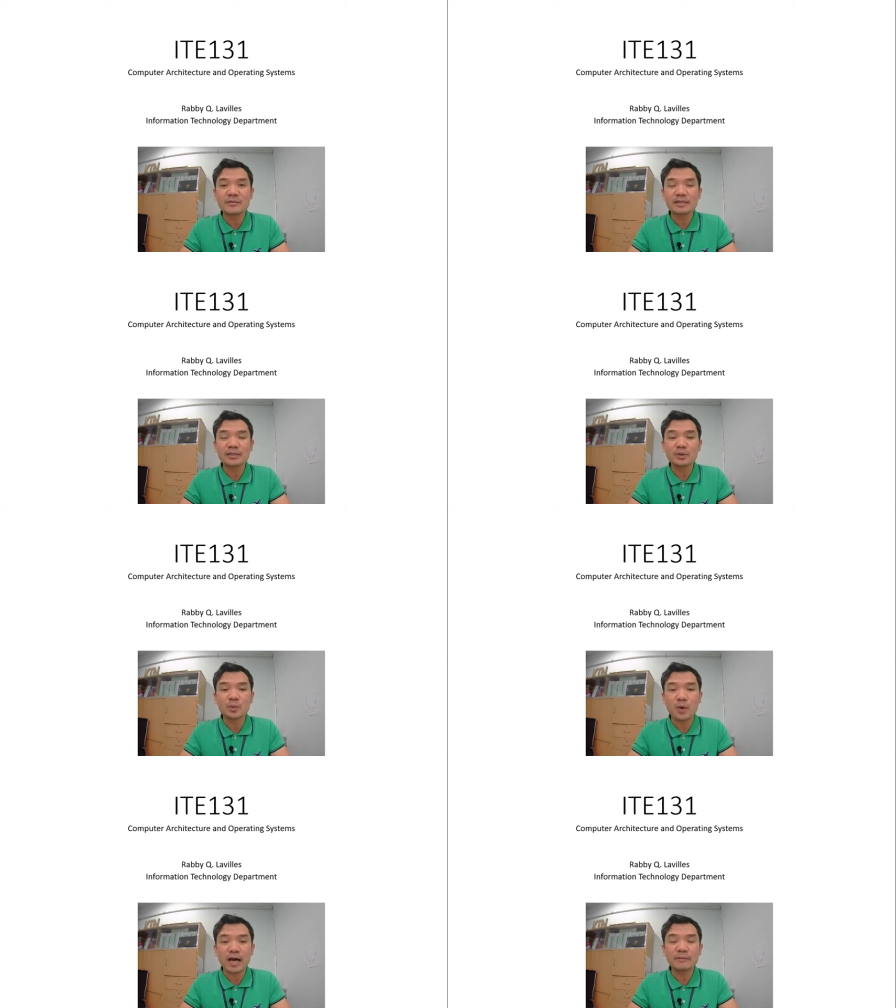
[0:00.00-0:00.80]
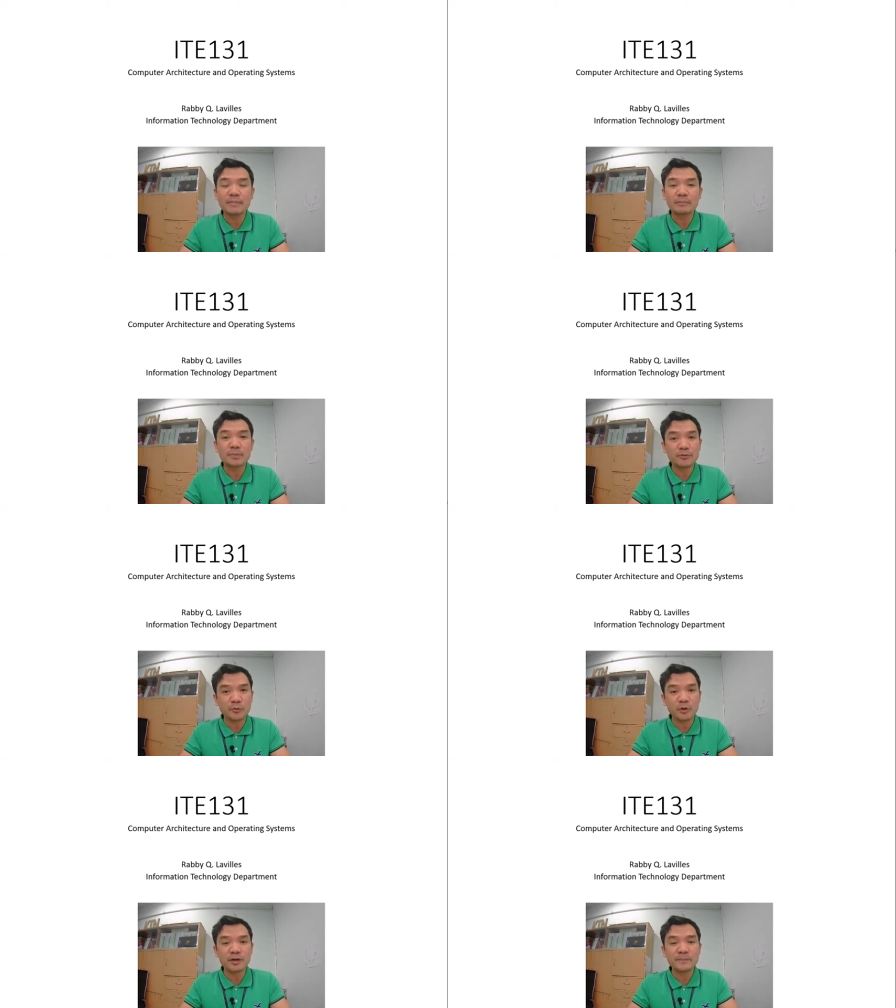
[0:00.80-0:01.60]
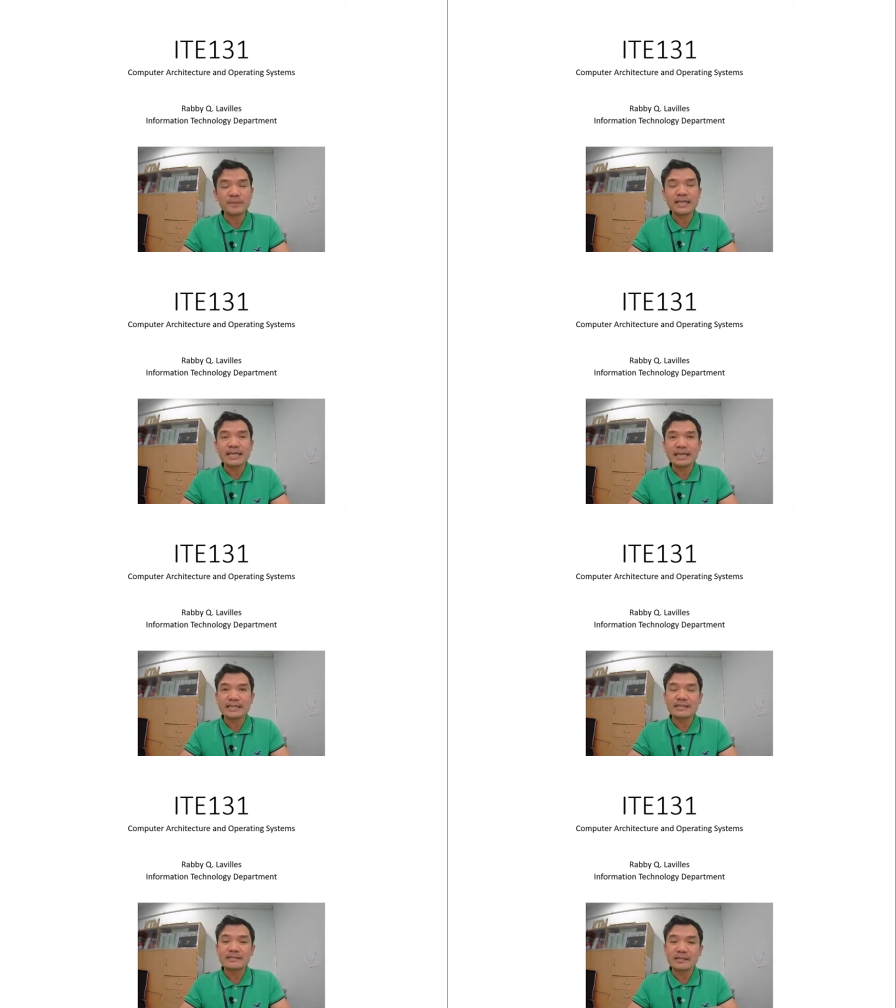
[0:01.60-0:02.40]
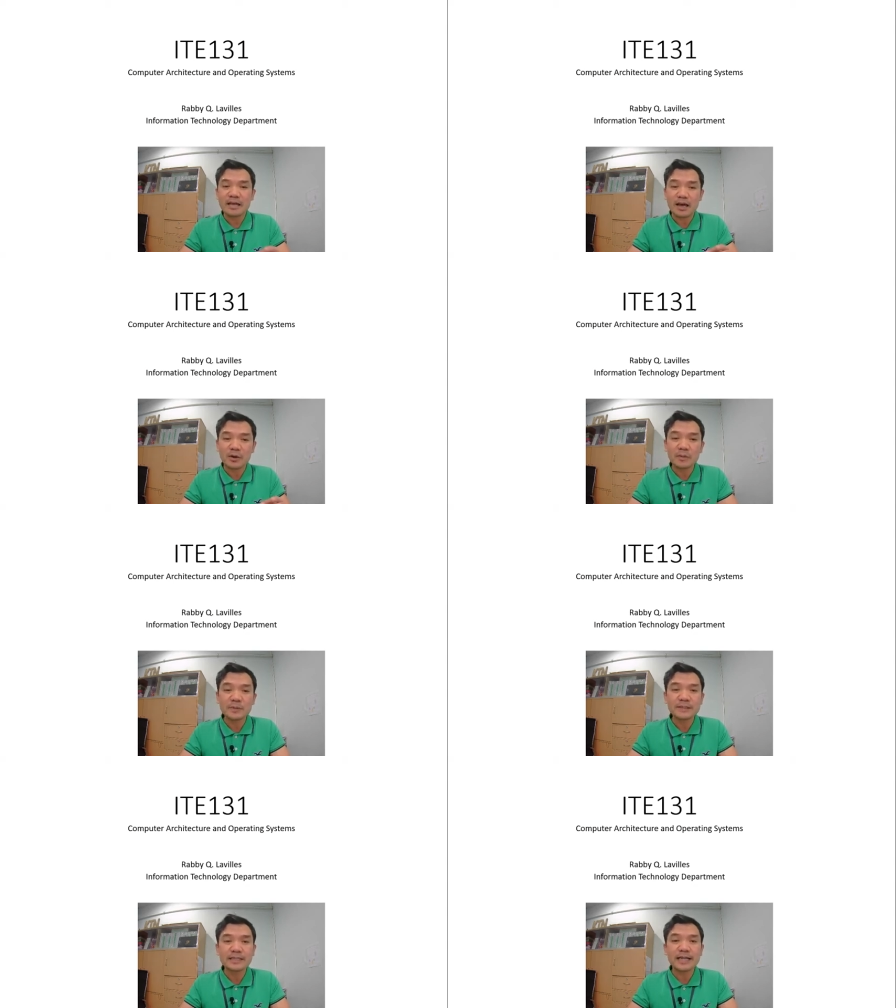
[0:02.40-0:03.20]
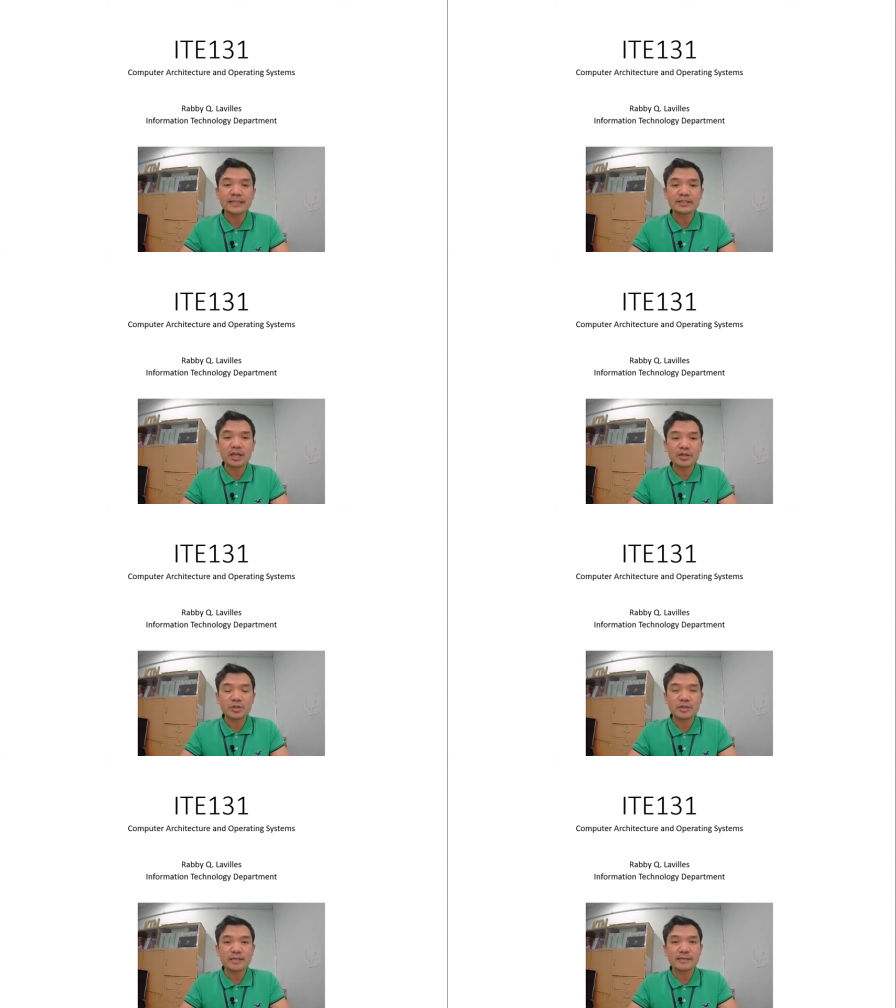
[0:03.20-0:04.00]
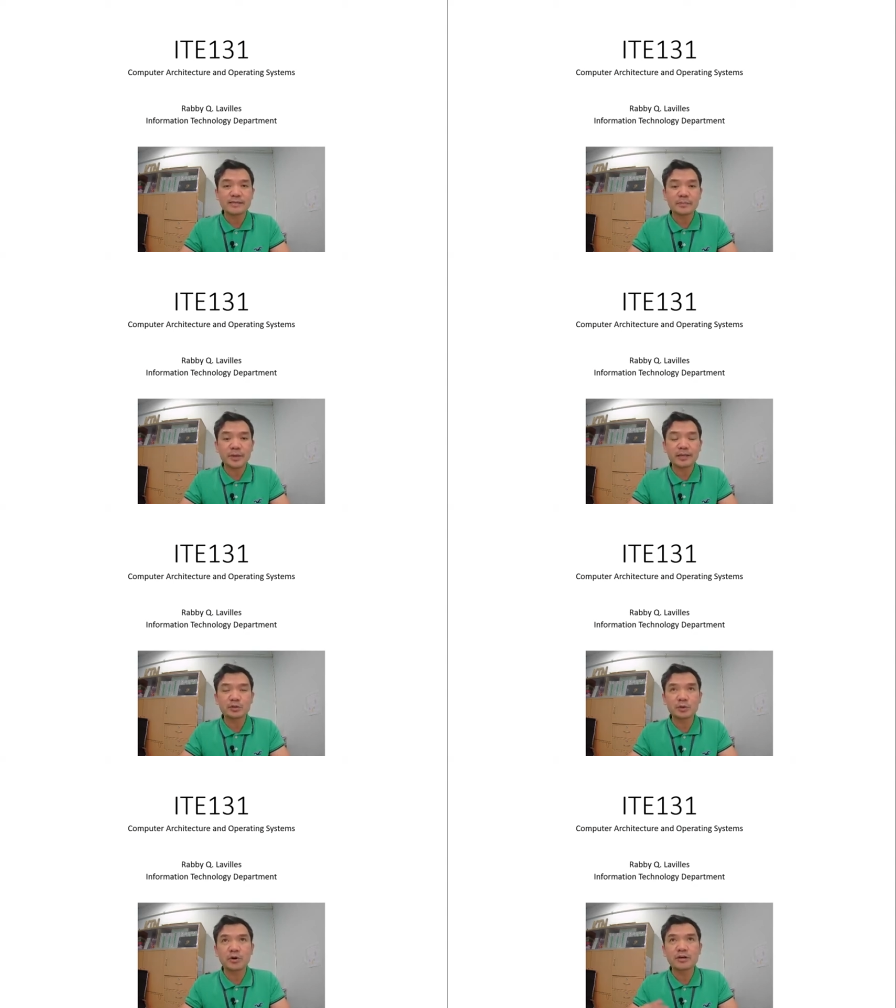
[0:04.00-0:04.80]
into one, but before computer architecture is a separate